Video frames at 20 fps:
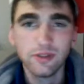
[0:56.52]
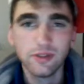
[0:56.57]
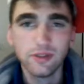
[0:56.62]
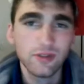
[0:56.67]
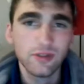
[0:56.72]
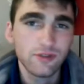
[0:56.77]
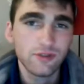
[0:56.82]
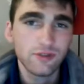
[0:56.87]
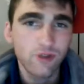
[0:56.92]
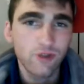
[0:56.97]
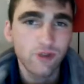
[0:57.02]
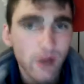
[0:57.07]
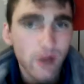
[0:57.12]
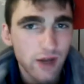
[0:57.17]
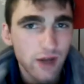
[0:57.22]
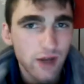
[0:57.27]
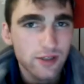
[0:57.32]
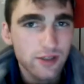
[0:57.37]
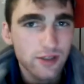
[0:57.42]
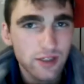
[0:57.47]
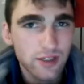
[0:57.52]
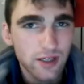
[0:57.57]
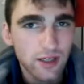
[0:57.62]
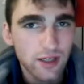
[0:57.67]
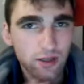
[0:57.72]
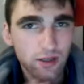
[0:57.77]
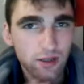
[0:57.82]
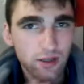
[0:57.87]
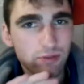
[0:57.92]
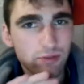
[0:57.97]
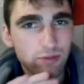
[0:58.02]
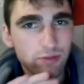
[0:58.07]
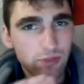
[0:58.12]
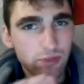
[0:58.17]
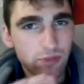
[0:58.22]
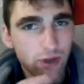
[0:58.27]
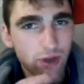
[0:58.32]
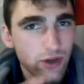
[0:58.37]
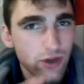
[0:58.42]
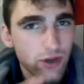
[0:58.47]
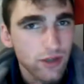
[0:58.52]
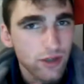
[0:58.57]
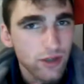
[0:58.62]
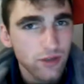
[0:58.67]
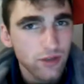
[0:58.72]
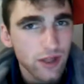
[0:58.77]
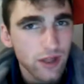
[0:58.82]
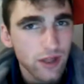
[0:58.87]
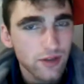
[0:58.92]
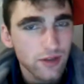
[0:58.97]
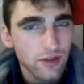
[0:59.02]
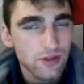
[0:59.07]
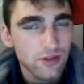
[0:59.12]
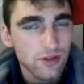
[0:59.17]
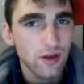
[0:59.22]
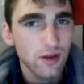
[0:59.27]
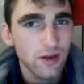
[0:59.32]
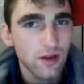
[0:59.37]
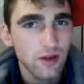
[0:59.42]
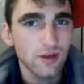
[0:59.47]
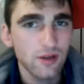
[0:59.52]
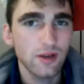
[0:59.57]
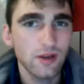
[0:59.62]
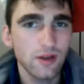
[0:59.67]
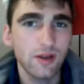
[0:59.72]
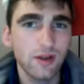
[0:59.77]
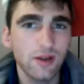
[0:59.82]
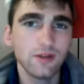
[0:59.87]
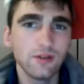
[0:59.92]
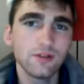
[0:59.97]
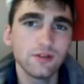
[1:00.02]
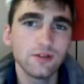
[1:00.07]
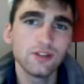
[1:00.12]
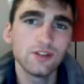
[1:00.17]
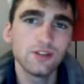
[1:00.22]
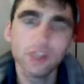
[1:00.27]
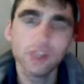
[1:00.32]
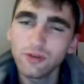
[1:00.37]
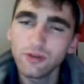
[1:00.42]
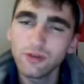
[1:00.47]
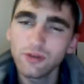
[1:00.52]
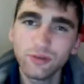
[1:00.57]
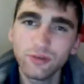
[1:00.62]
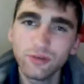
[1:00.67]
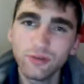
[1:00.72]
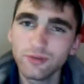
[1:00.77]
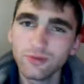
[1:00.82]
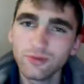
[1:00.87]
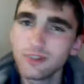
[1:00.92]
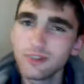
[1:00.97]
It's very hard to get a crispy coating on the outside, and in general the